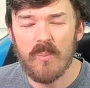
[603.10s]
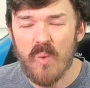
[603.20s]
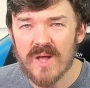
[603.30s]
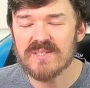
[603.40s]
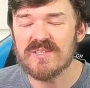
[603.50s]

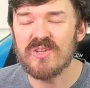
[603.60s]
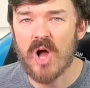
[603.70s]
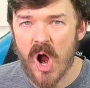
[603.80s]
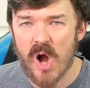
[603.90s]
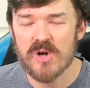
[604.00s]
was the
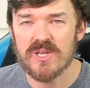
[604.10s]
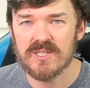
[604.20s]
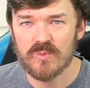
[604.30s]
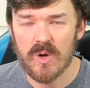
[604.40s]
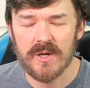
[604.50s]

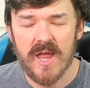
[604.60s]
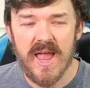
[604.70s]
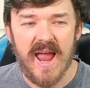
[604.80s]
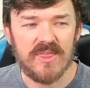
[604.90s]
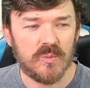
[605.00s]
hardest one,
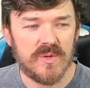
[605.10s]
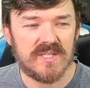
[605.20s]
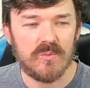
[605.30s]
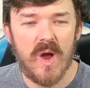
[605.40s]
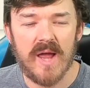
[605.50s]
and the
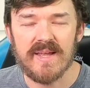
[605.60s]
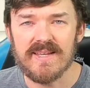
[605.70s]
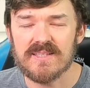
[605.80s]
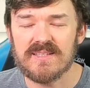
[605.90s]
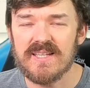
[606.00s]
reason why
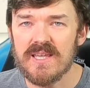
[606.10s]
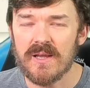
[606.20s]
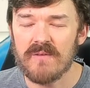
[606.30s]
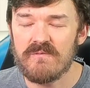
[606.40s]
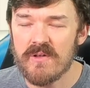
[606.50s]
is
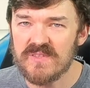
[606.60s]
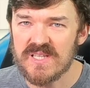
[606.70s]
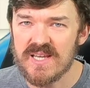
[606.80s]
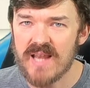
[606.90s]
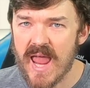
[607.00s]
seeing
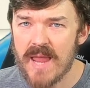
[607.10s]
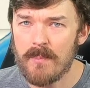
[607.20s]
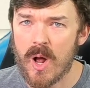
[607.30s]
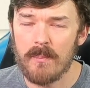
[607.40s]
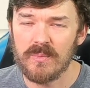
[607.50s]
15
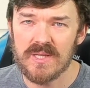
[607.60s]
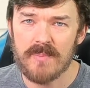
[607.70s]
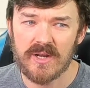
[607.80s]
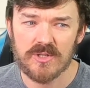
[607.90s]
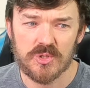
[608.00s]
Aipom leap
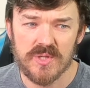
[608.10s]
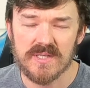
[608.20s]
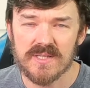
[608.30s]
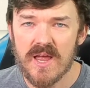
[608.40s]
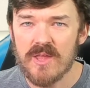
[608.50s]
out of
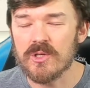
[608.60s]
trees.